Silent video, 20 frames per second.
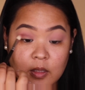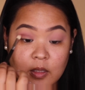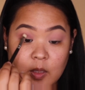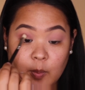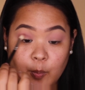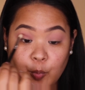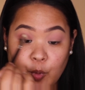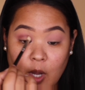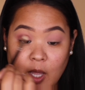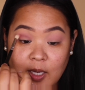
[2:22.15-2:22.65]

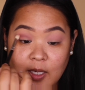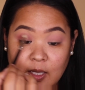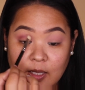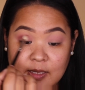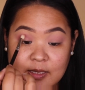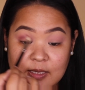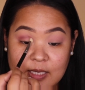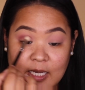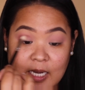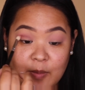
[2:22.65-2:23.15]
The
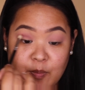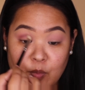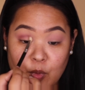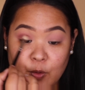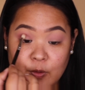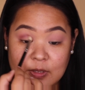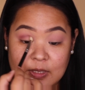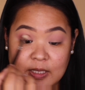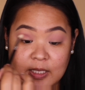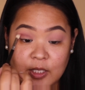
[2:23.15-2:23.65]
products that I'm
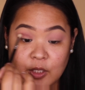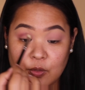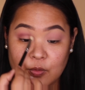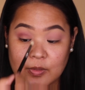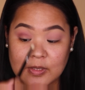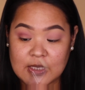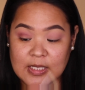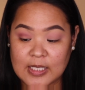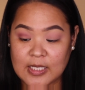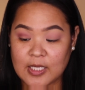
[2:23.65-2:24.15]
mostly
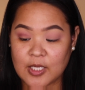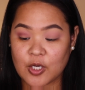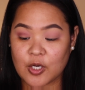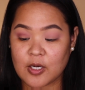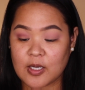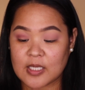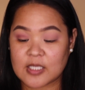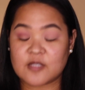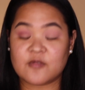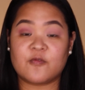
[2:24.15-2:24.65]
using
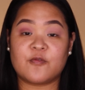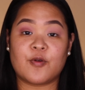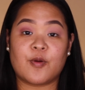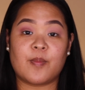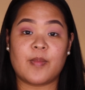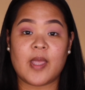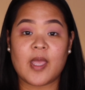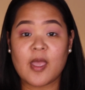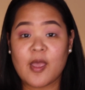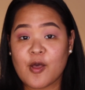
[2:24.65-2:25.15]
here is
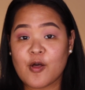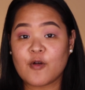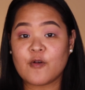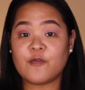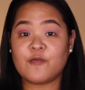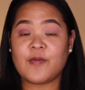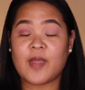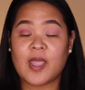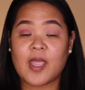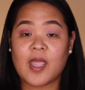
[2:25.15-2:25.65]
from
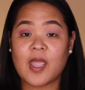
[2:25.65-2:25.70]
e.l.f.,